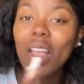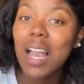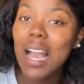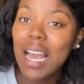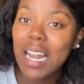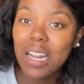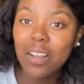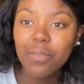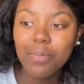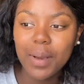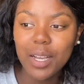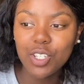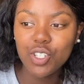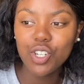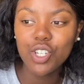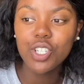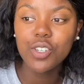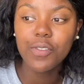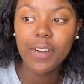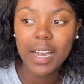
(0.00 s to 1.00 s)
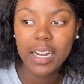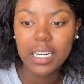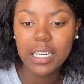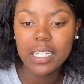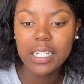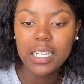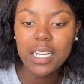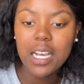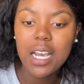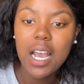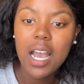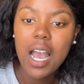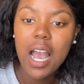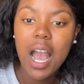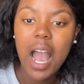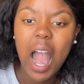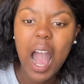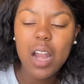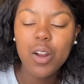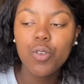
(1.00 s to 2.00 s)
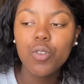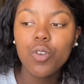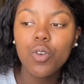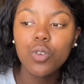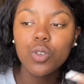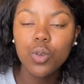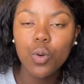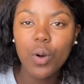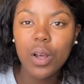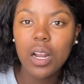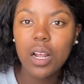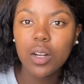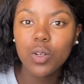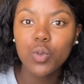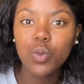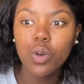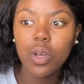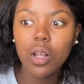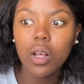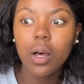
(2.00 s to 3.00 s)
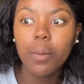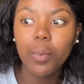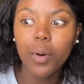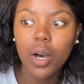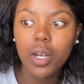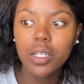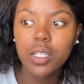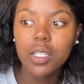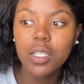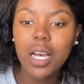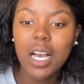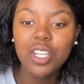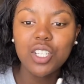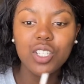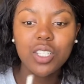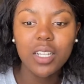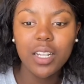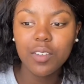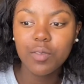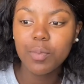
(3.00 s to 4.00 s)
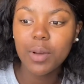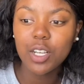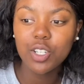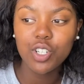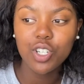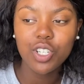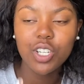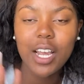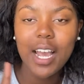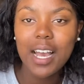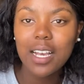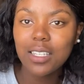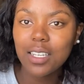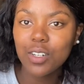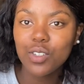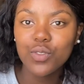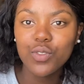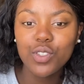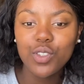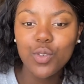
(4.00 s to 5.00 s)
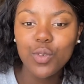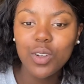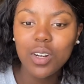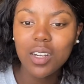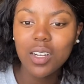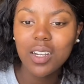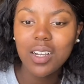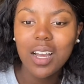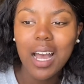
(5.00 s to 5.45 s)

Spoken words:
I left my church finally. I don't also want to dwell upon it. I just left my church, guys. End of story.